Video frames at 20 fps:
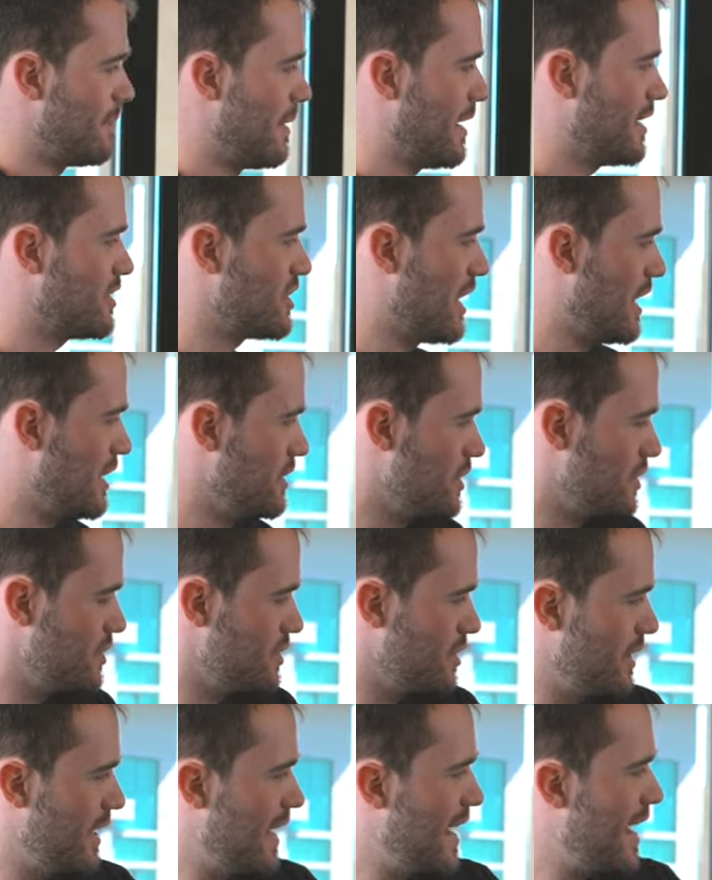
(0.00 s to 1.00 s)
they make changes.
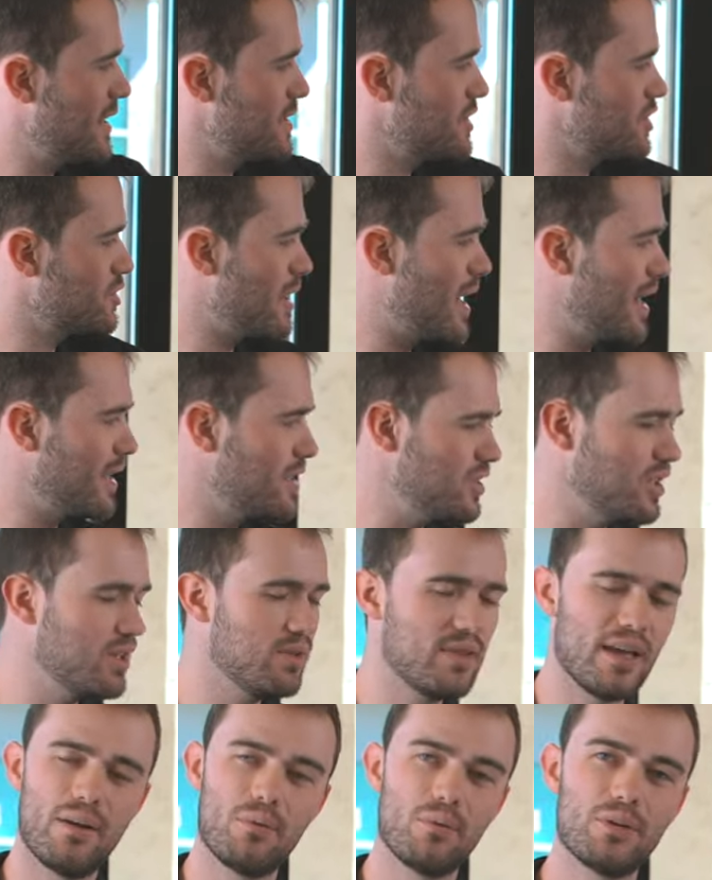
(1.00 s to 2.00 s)
So they had a strategy
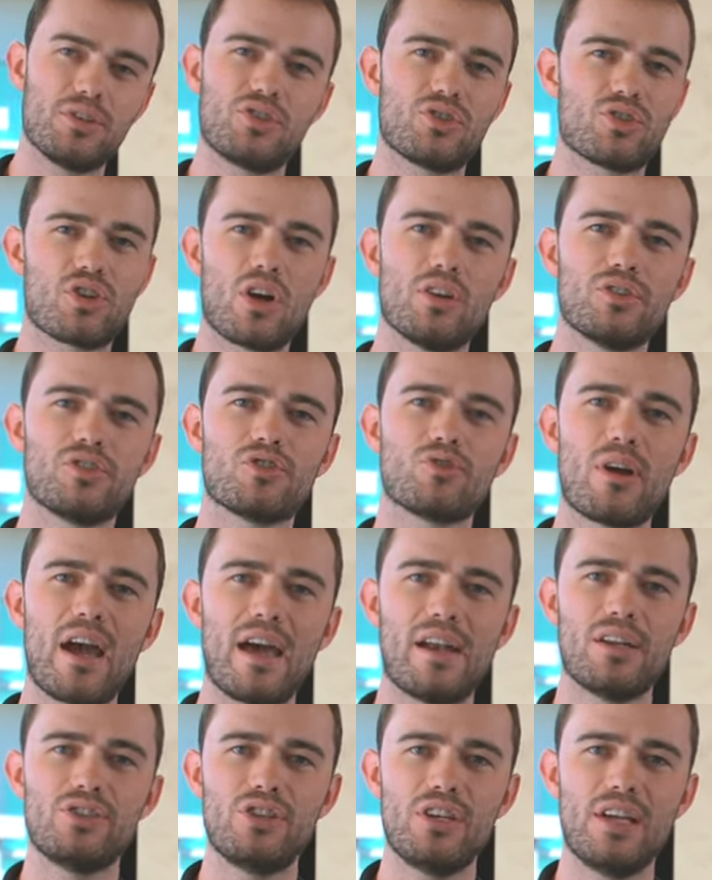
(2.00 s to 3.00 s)
that was called
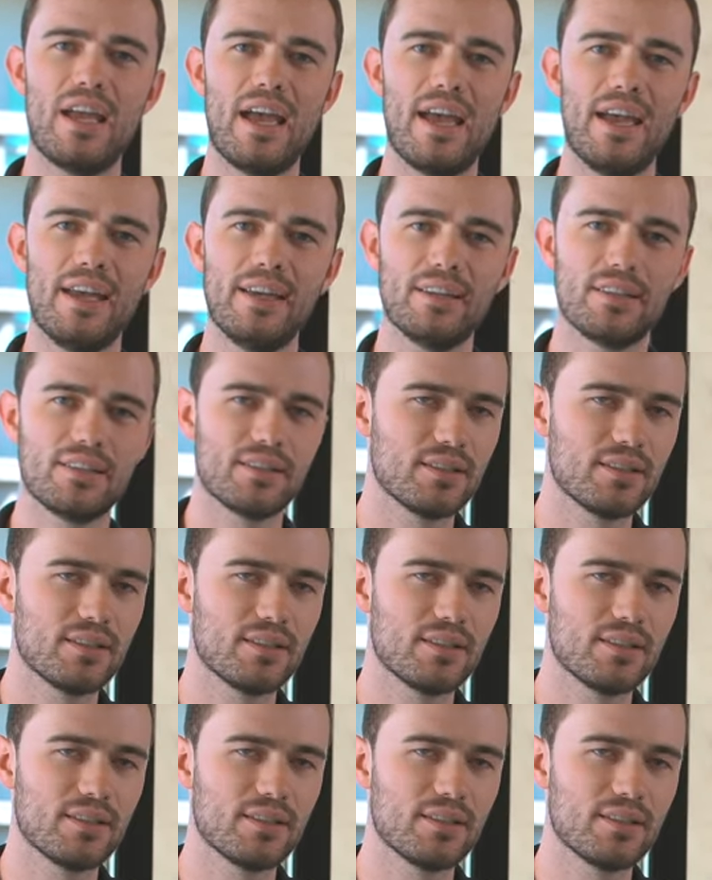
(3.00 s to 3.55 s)
strategy A.